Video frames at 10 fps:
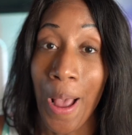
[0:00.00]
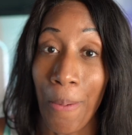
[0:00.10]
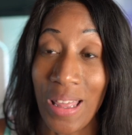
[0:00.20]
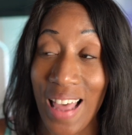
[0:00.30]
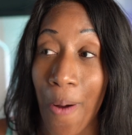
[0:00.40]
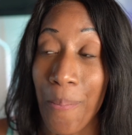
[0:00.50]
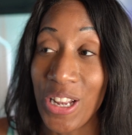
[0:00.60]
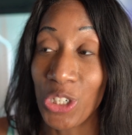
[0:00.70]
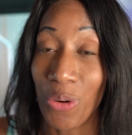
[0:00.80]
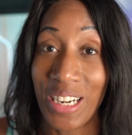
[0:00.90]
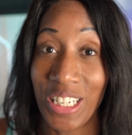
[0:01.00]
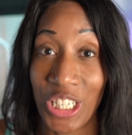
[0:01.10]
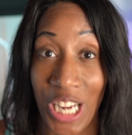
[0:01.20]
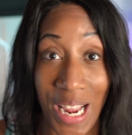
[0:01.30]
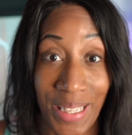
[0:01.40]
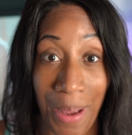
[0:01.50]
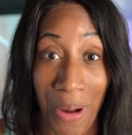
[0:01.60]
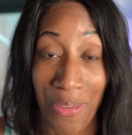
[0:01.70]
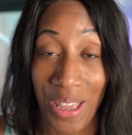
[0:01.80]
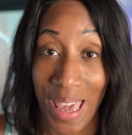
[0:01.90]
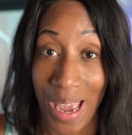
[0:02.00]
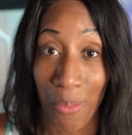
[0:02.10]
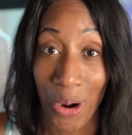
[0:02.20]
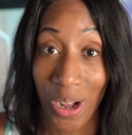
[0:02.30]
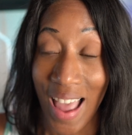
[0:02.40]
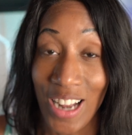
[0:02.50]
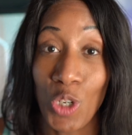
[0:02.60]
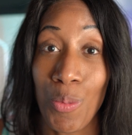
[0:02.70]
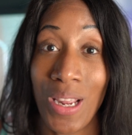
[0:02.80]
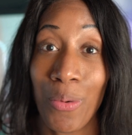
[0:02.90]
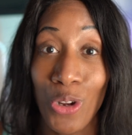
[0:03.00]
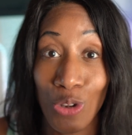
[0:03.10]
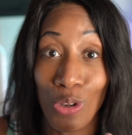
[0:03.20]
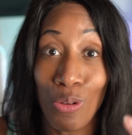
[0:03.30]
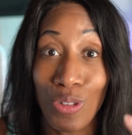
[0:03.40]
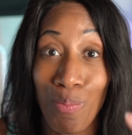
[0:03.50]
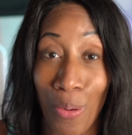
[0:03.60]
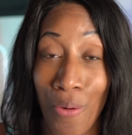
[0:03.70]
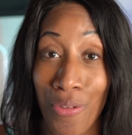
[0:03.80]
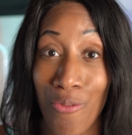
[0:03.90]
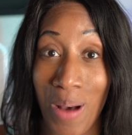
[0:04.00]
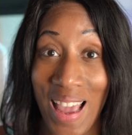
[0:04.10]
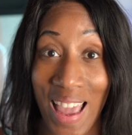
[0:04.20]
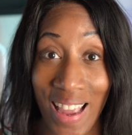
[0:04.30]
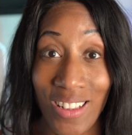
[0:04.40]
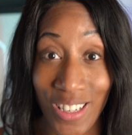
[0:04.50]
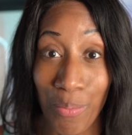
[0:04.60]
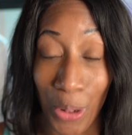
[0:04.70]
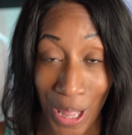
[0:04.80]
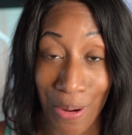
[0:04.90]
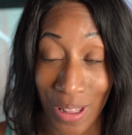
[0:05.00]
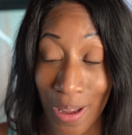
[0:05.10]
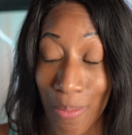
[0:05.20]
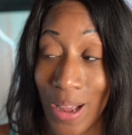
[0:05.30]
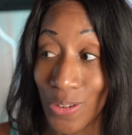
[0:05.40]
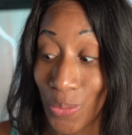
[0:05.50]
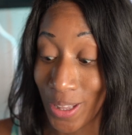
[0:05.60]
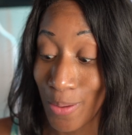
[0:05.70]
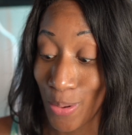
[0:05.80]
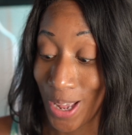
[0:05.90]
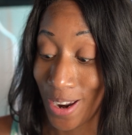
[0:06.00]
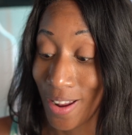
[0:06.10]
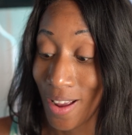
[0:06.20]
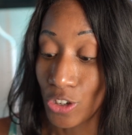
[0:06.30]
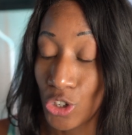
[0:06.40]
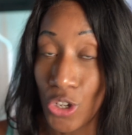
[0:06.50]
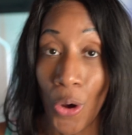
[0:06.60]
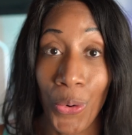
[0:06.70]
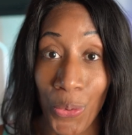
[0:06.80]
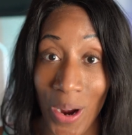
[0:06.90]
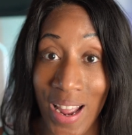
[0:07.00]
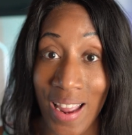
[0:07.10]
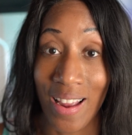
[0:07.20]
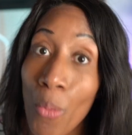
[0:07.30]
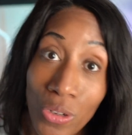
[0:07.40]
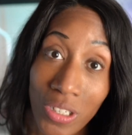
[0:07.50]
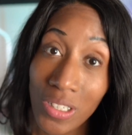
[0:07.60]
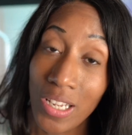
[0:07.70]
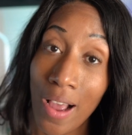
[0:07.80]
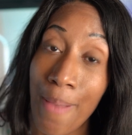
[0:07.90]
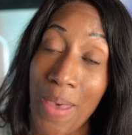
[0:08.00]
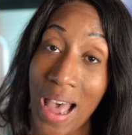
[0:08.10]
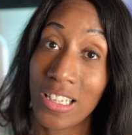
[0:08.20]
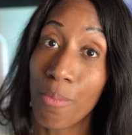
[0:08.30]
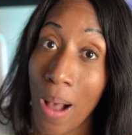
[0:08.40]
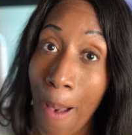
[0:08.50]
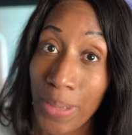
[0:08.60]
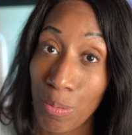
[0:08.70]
without me trying to chase him with the camera, and to be able to use both of my hands and play with him has really been so great. Most of the time, as moms